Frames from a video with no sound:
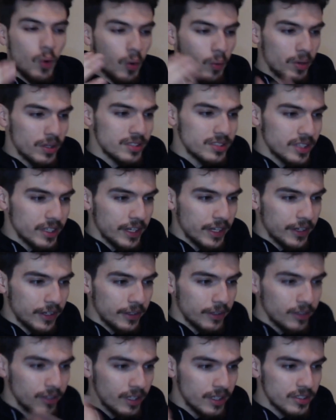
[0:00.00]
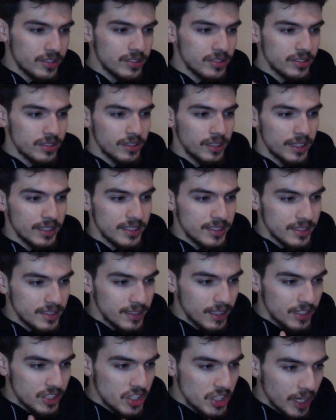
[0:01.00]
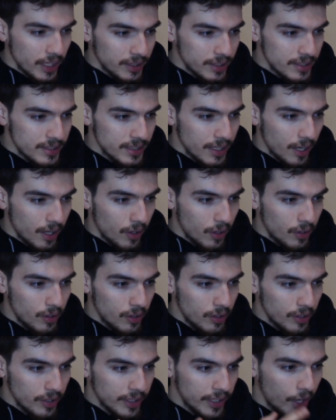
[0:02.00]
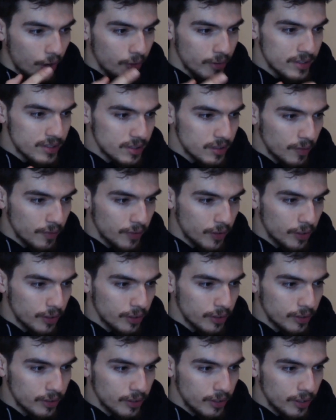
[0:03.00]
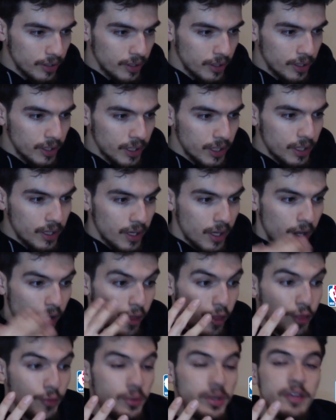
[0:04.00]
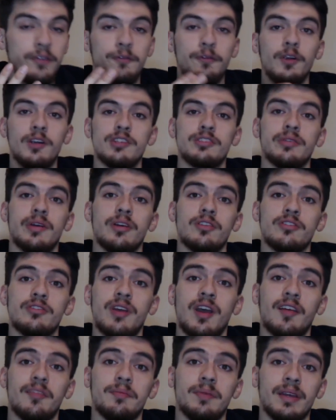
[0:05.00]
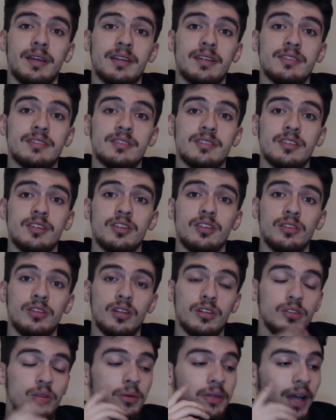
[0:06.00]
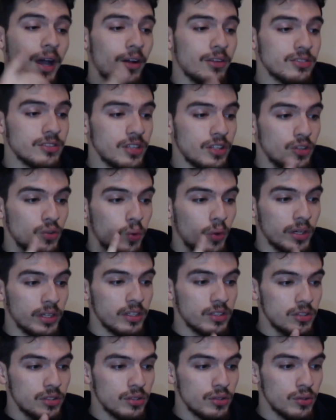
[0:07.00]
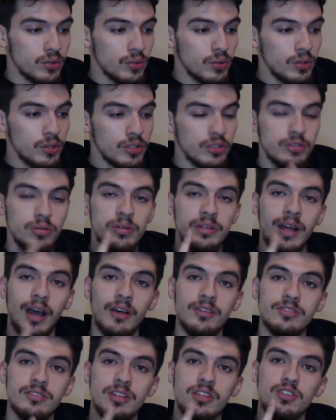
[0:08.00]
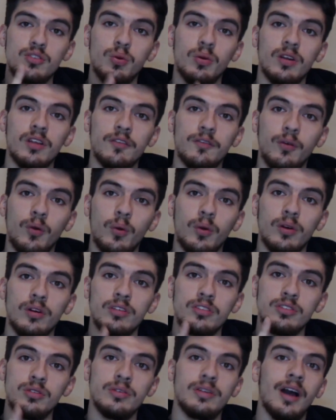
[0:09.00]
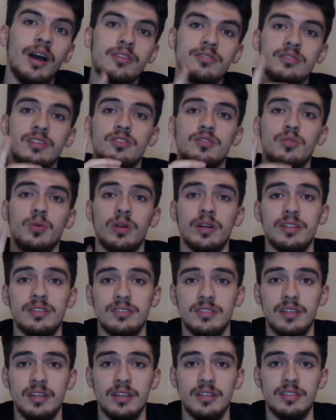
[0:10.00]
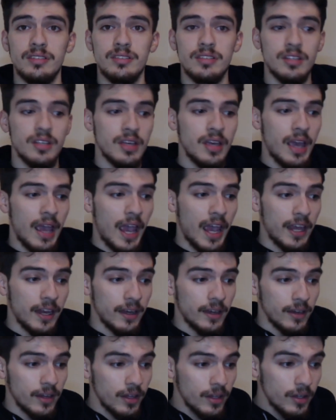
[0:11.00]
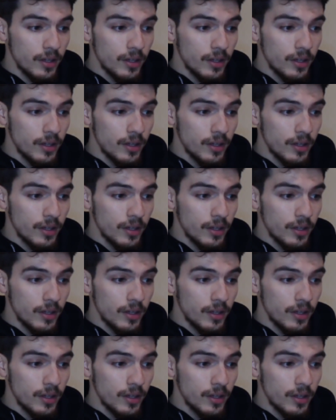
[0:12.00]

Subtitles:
was it here? Let's check this out. Caris LeVert, 3 first-round draft picks. The 2022, 2024, 2026, and